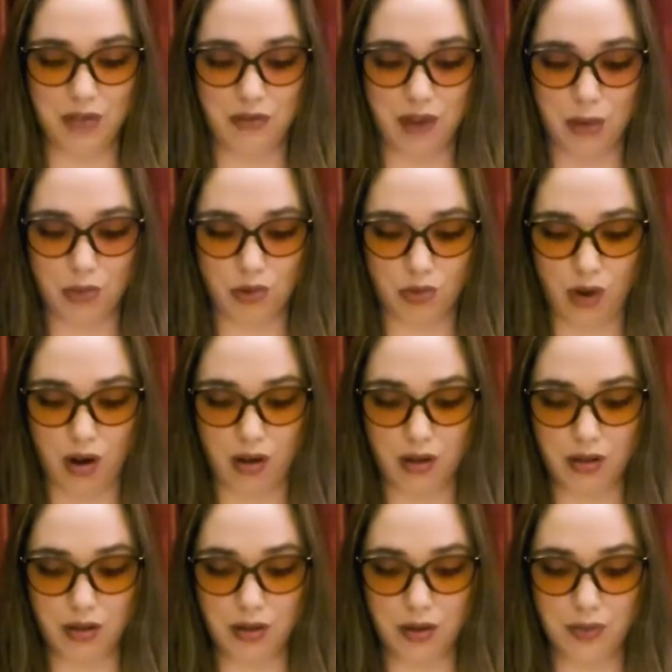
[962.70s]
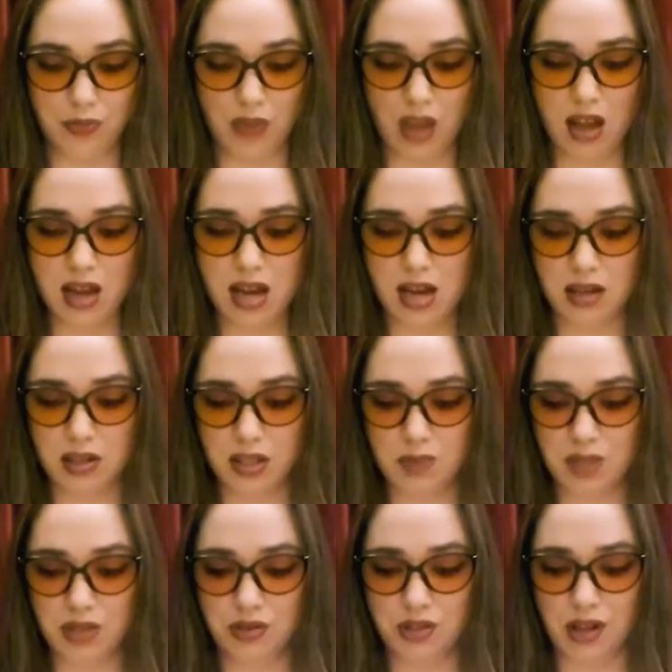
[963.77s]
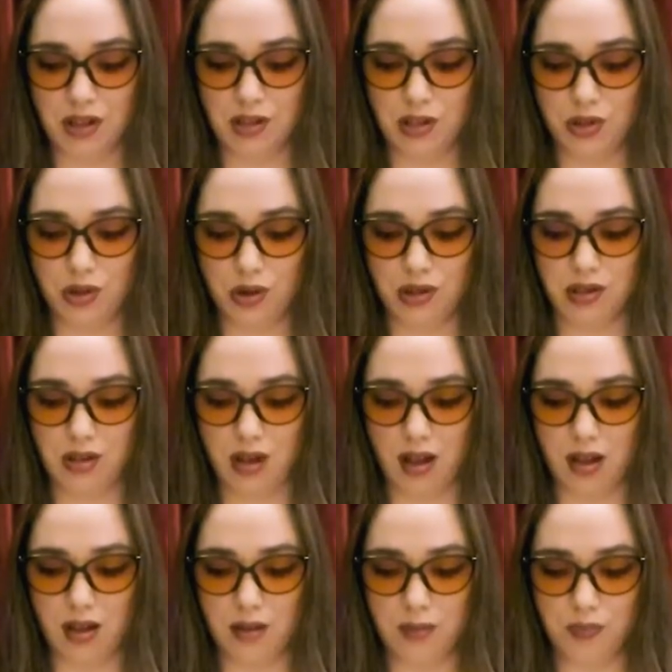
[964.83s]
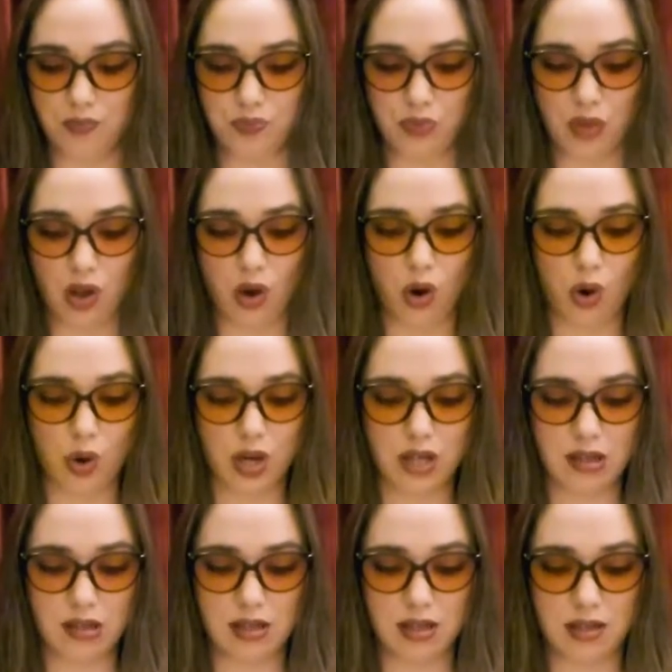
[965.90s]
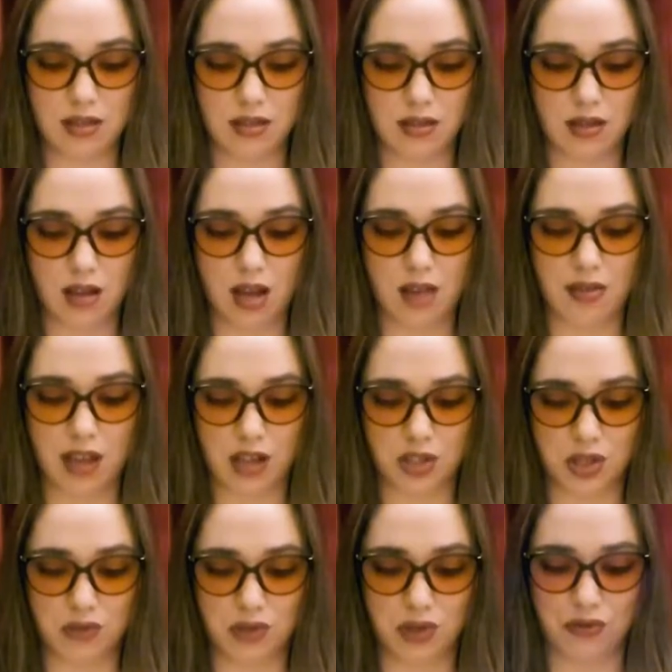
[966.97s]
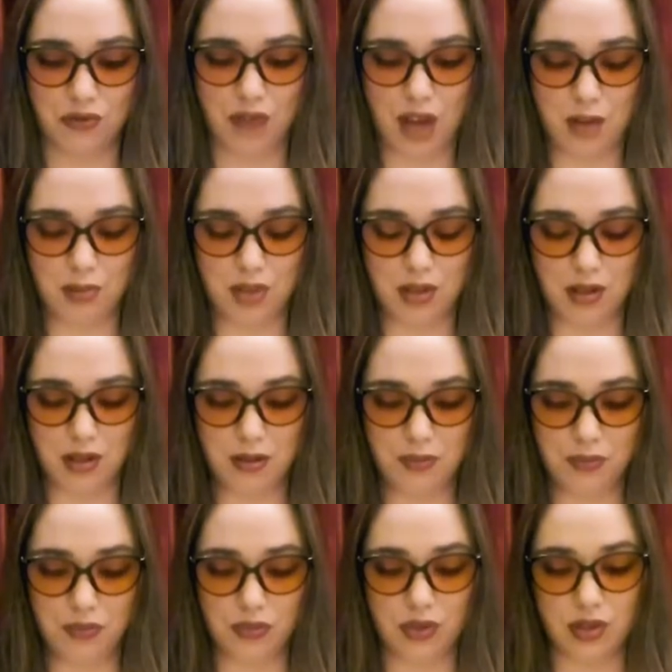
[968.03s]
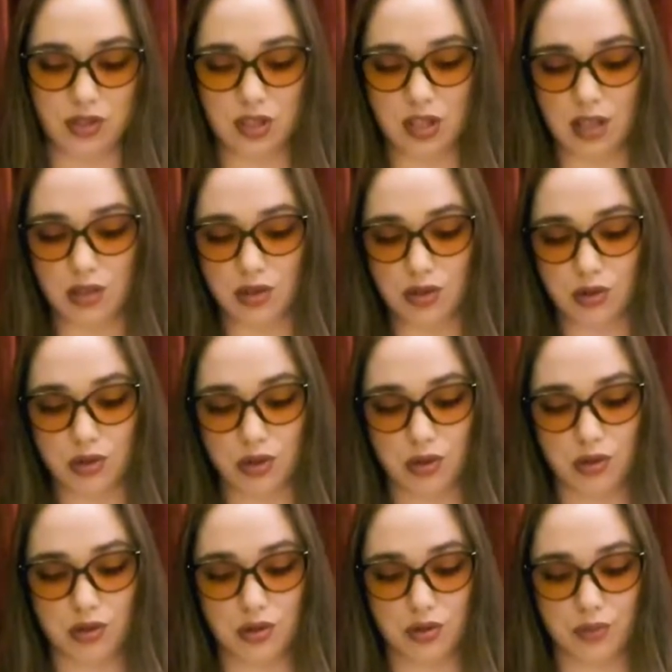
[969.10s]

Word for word: I'm wrong. It has been done in your name, or at least in that of your family, said Scrooge.